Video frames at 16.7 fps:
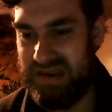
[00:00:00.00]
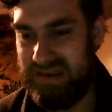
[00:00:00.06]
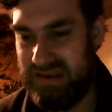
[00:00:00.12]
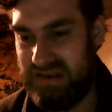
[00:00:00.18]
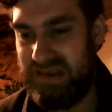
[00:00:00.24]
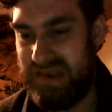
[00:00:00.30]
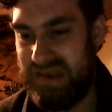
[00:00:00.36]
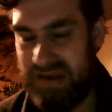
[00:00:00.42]

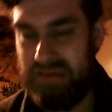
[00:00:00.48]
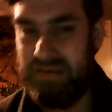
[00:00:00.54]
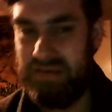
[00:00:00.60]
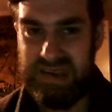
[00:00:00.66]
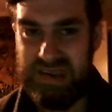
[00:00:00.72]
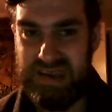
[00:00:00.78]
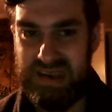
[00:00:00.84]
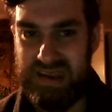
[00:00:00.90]
so we
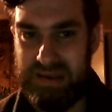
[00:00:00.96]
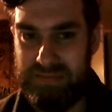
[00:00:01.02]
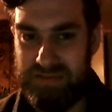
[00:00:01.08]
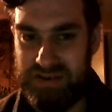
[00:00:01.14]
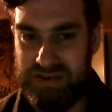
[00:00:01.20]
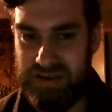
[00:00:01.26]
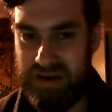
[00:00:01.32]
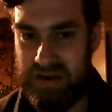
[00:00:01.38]
see them
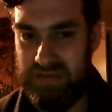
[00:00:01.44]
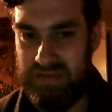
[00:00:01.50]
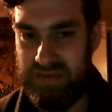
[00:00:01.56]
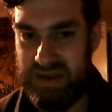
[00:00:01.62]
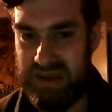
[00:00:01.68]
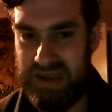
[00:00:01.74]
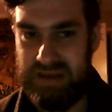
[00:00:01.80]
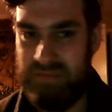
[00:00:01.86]

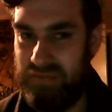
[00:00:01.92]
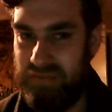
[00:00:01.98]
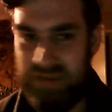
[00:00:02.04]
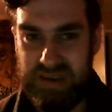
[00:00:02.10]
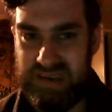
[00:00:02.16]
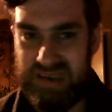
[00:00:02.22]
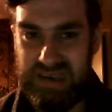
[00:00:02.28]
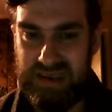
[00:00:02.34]
driving in,
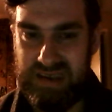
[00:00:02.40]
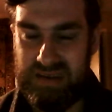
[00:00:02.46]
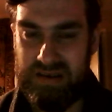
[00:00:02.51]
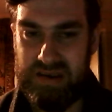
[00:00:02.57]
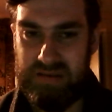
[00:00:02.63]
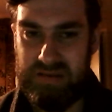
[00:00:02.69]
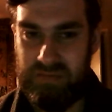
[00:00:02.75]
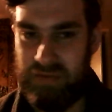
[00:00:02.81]
we
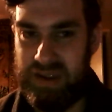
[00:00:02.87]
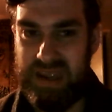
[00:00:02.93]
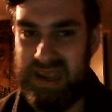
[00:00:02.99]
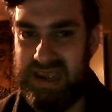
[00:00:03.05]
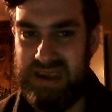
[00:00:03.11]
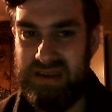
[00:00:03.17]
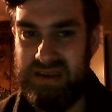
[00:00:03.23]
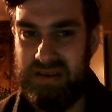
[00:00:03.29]

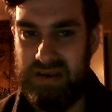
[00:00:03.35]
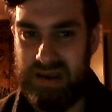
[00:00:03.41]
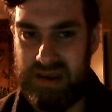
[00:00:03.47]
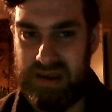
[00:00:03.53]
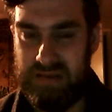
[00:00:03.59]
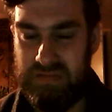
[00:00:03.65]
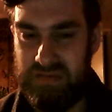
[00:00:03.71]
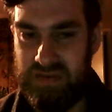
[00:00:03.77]
hear
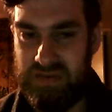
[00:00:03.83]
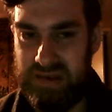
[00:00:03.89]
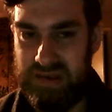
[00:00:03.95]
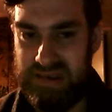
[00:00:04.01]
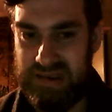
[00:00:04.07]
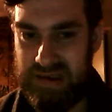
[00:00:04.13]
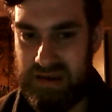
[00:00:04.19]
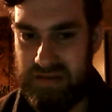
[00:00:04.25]
like a
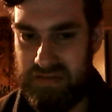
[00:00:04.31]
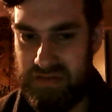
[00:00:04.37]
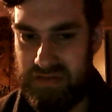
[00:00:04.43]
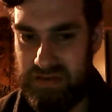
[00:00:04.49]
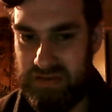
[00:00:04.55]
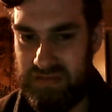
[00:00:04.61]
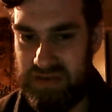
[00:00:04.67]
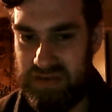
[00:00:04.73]

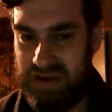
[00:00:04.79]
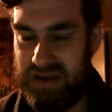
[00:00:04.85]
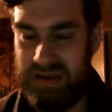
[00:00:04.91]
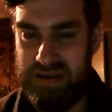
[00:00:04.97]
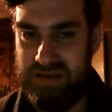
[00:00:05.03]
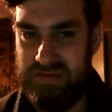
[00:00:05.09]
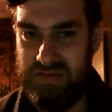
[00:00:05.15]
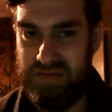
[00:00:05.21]
voiceover of her
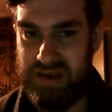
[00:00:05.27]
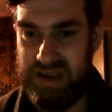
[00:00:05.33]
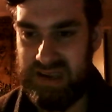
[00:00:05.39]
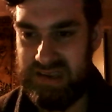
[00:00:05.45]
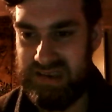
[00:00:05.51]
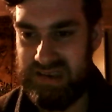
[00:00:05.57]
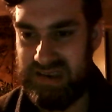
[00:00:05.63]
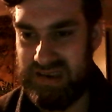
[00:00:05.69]

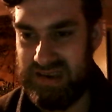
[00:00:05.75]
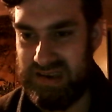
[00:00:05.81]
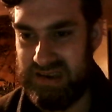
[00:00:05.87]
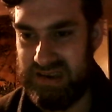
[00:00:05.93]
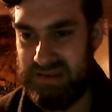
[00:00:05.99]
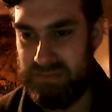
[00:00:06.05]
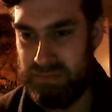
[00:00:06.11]
narrating it.